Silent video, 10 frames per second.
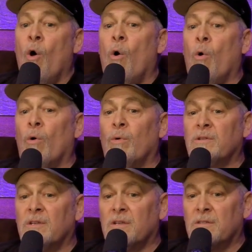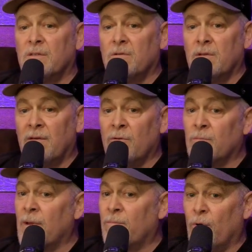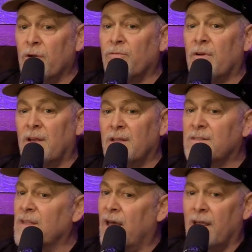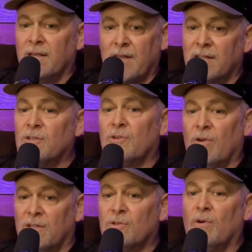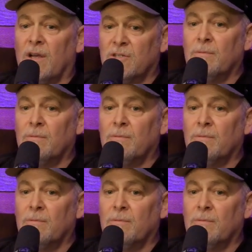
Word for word: Or was this living with my boyfriend is that's a transgression,